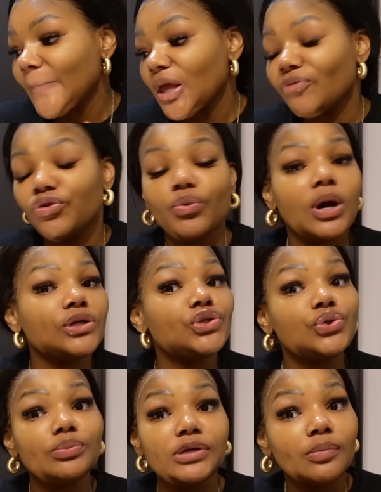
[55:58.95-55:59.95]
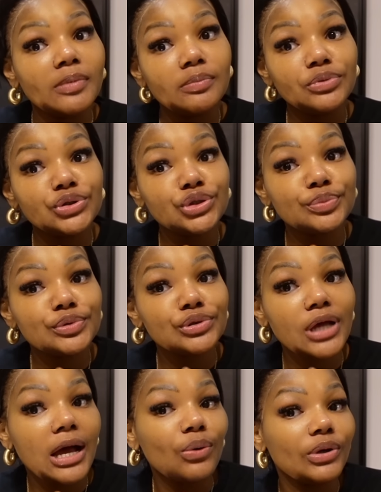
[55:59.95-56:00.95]
If you want to be on memberships,
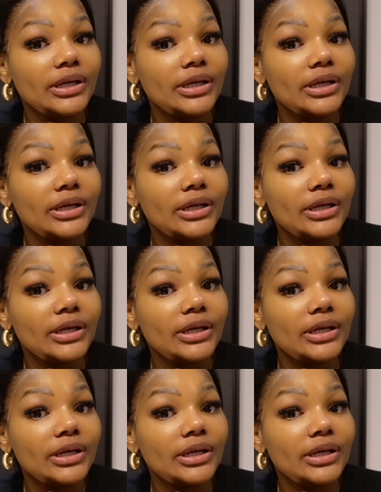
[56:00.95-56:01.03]
I will